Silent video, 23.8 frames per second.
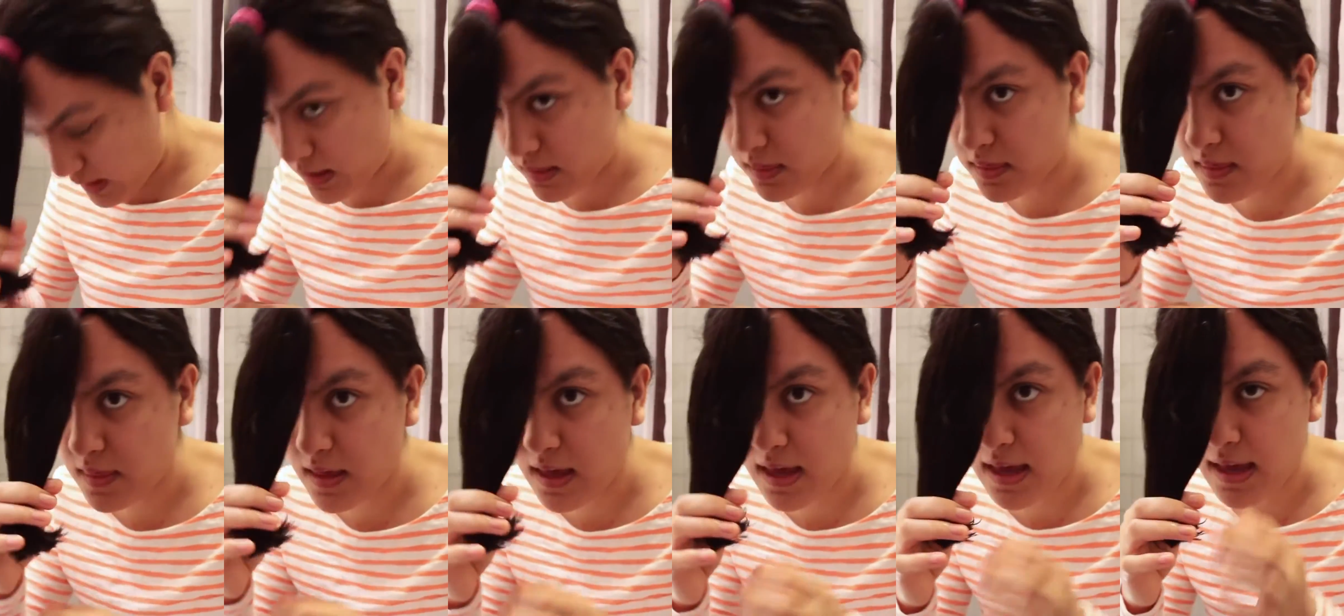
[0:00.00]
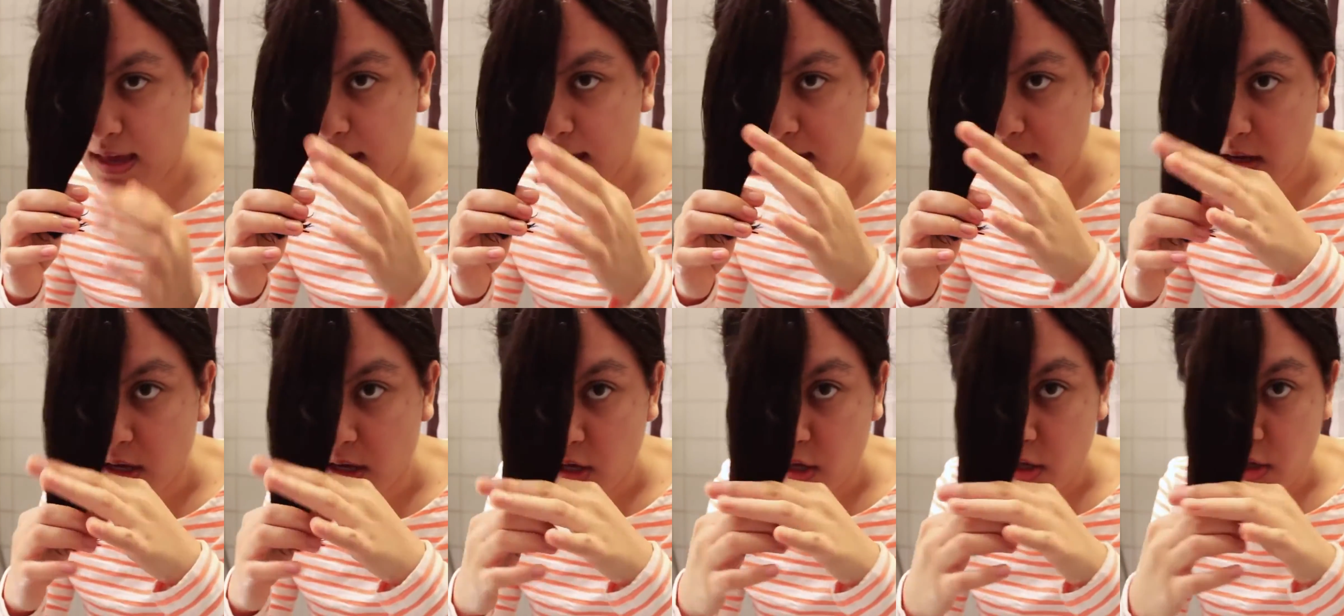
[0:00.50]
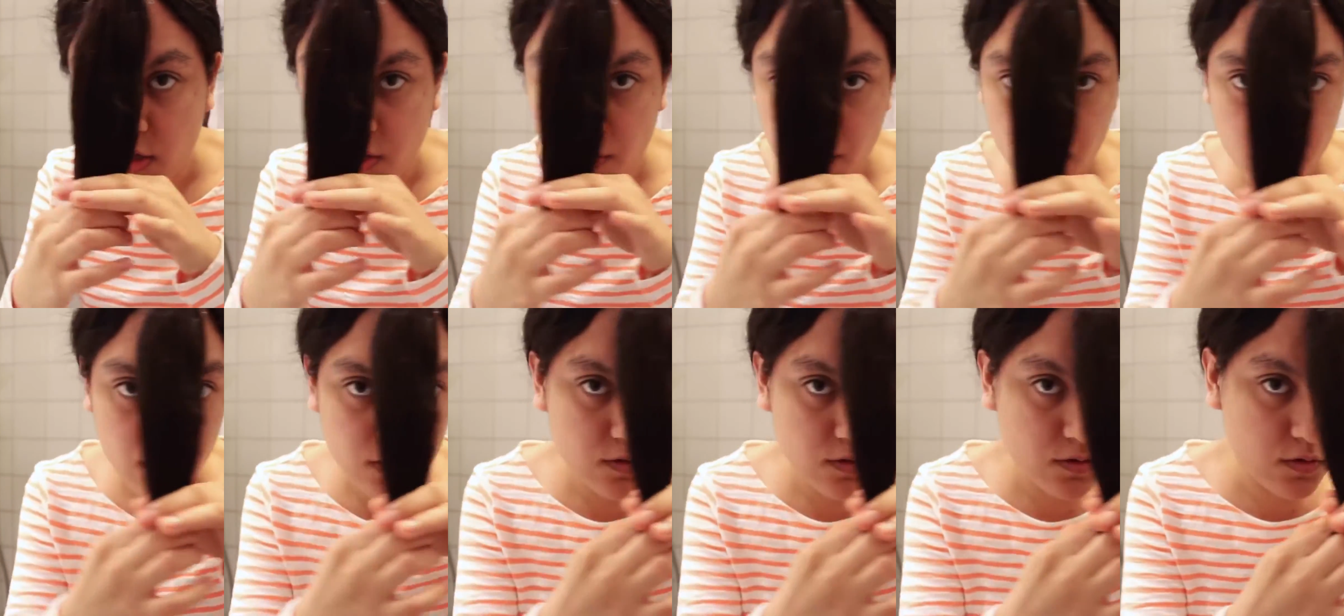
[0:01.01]
cut more, but you
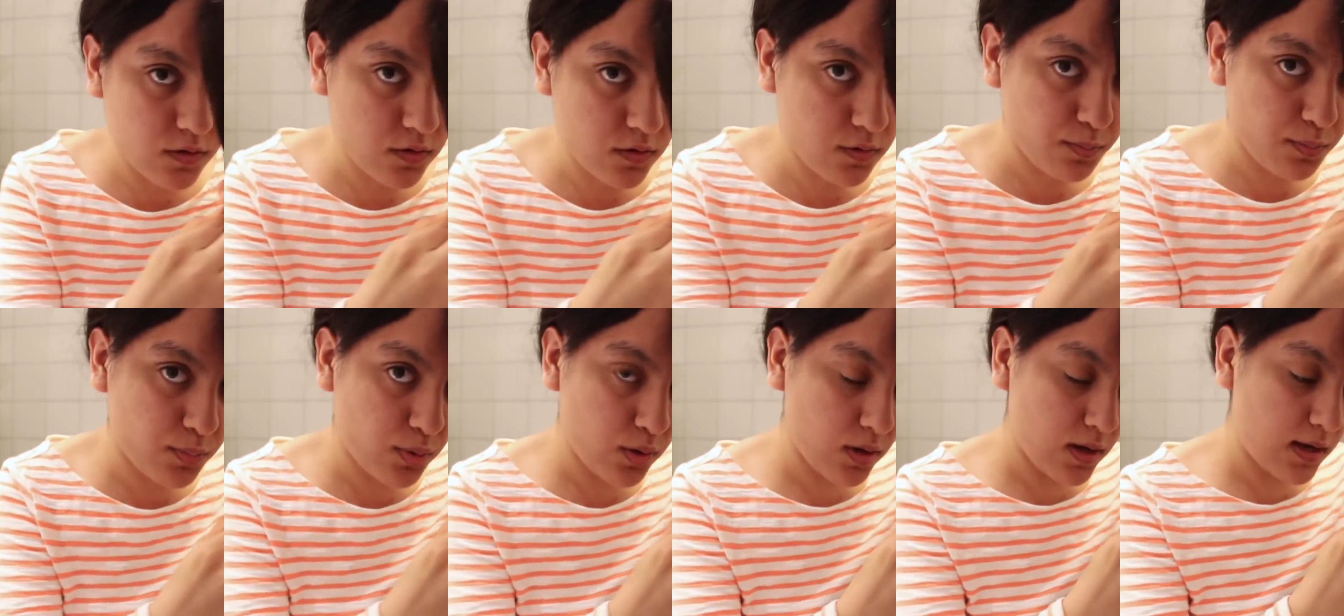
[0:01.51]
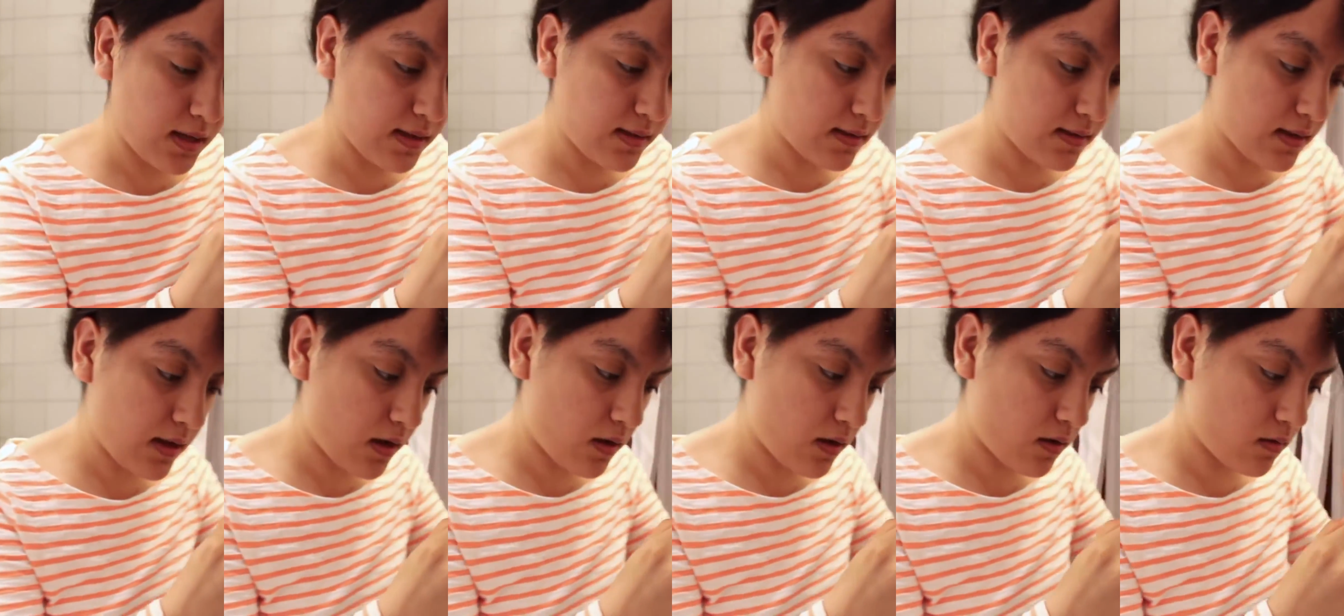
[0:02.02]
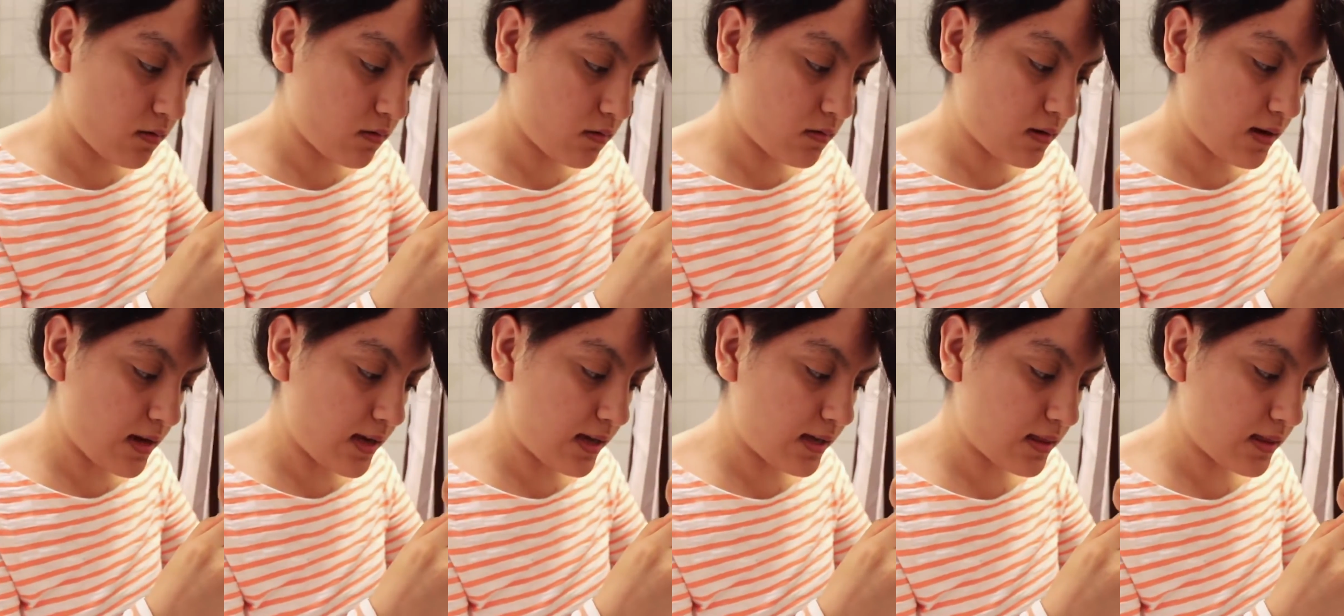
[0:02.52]
can't add back lost
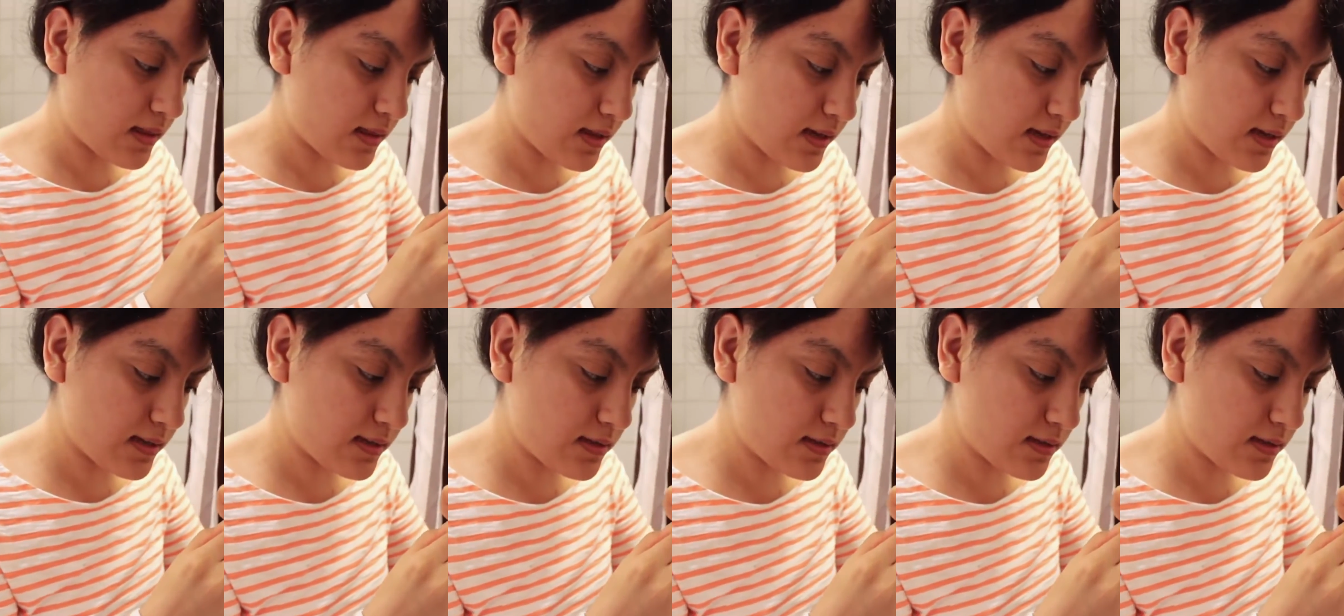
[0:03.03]
length.